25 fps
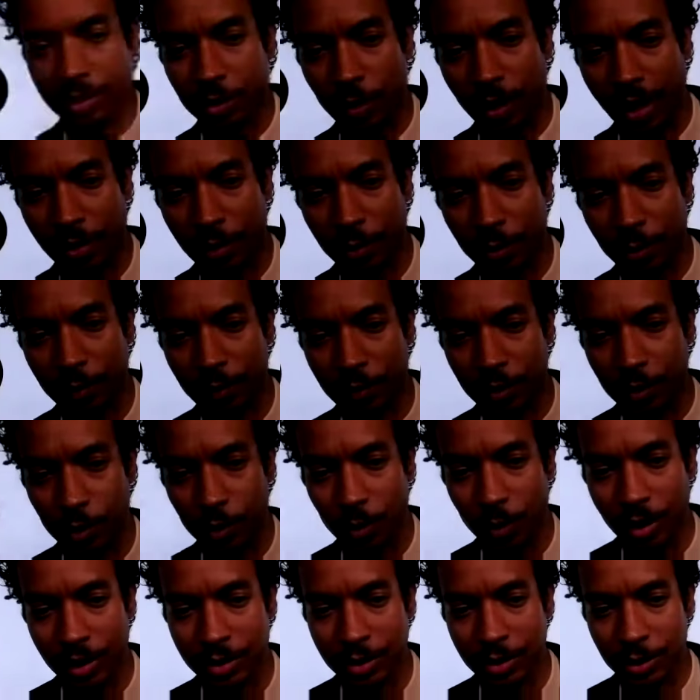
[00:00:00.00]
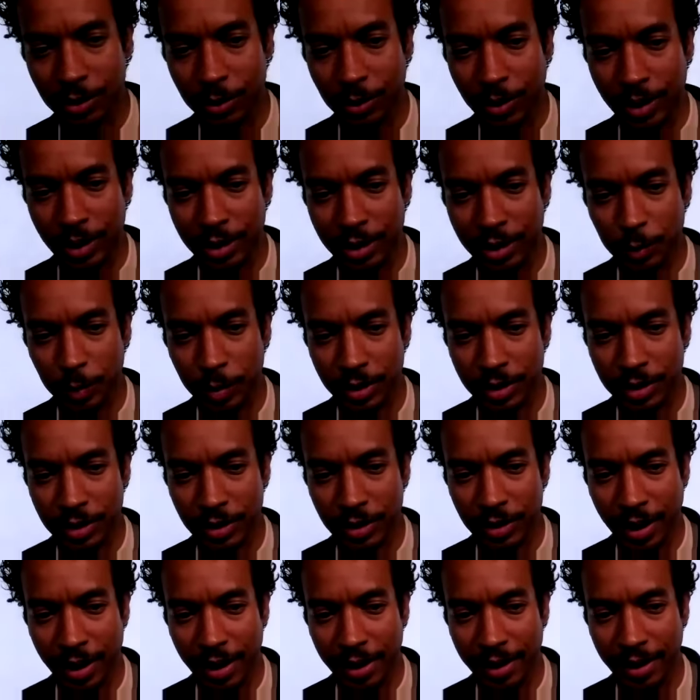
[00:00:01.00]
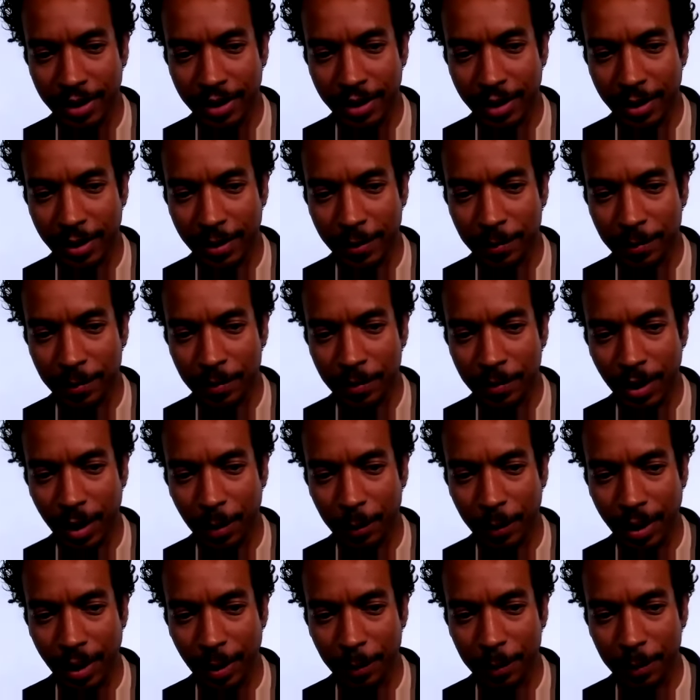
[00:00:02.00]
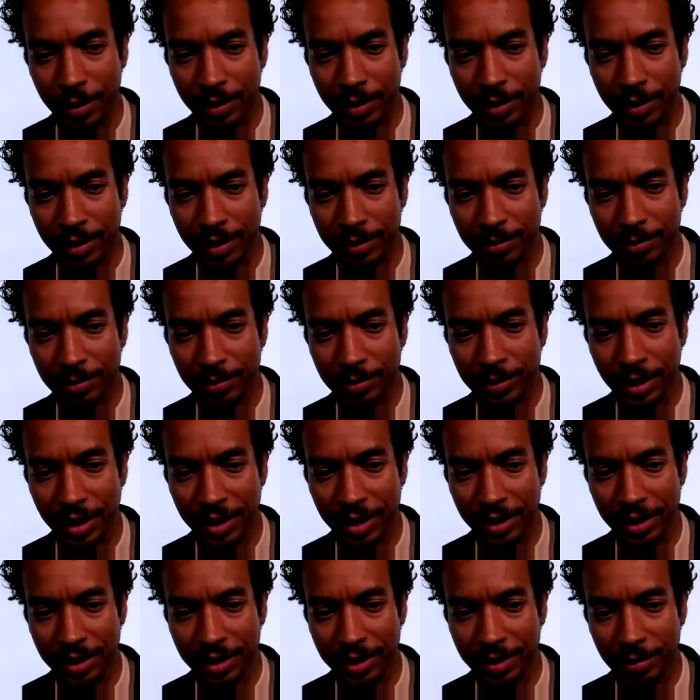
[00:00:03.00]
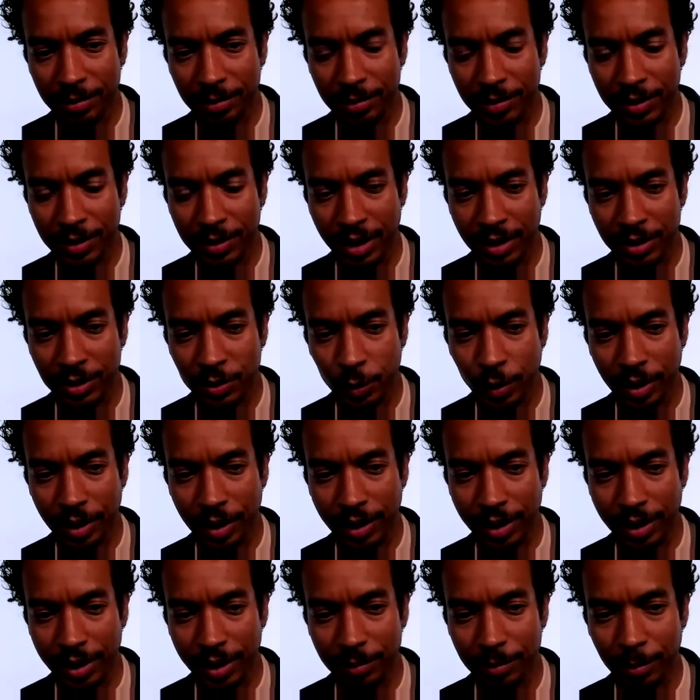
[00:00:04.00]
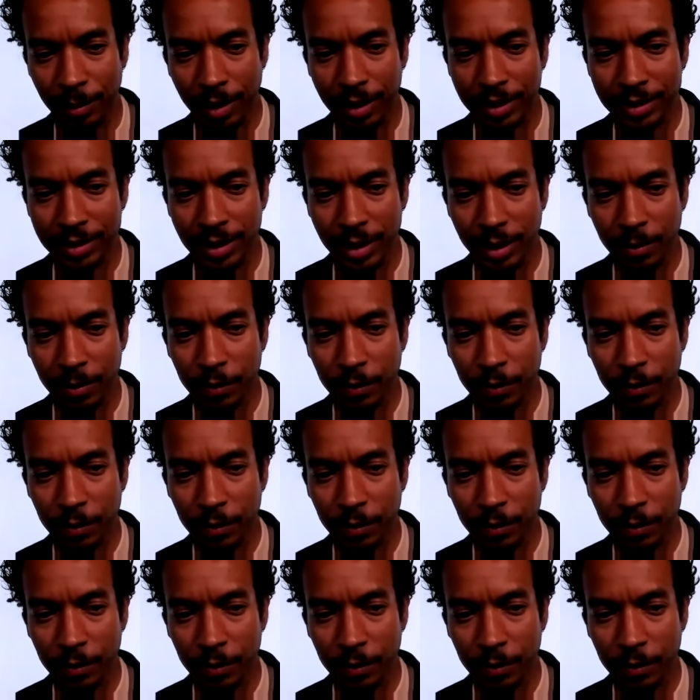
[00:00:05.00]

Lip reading: do either of you want to speak to that? I'm happy to take a swing at it myself.